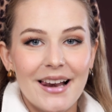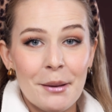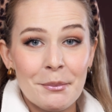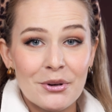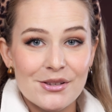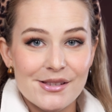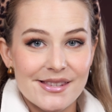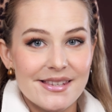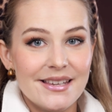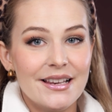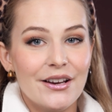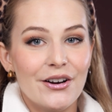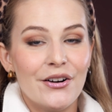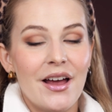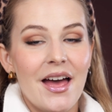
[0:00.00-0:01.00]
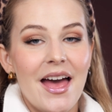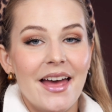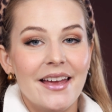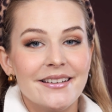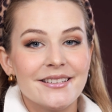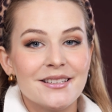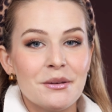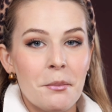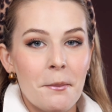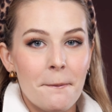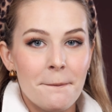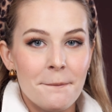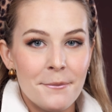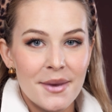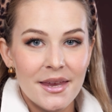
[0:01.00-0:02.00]
Glam Concealer and
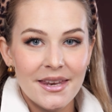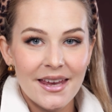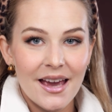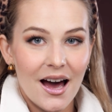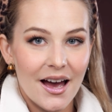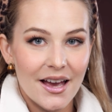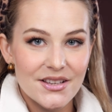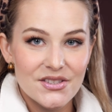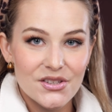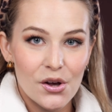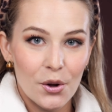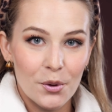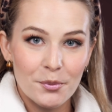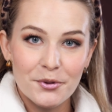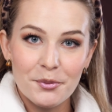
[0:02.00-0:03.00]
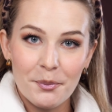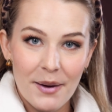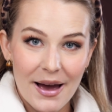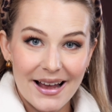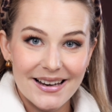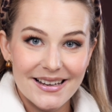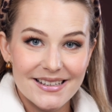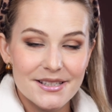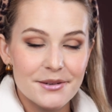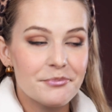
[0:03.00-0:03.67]
Mini Eye Sculpt palette.